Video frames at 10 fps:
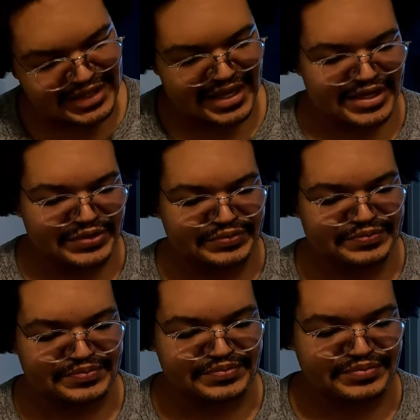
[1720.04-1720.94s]
Yeah.
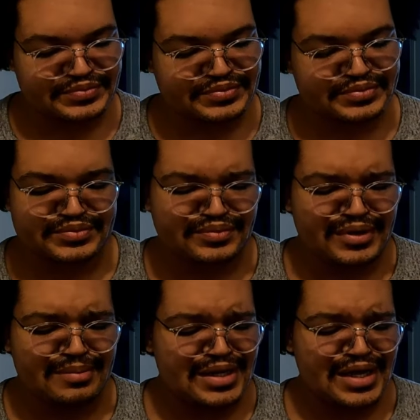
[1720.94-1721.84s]

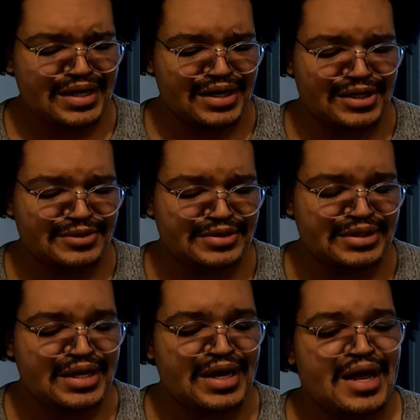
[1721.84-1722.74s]
But yeah, y'all.
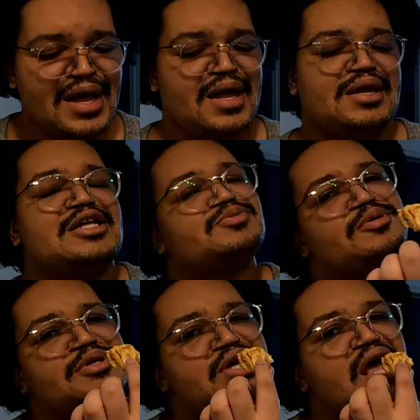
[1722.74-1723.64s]
That's
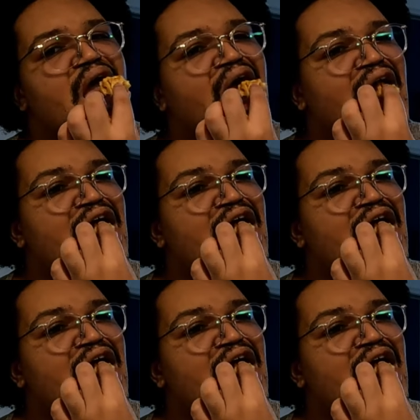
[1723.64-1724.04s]
pretty much it.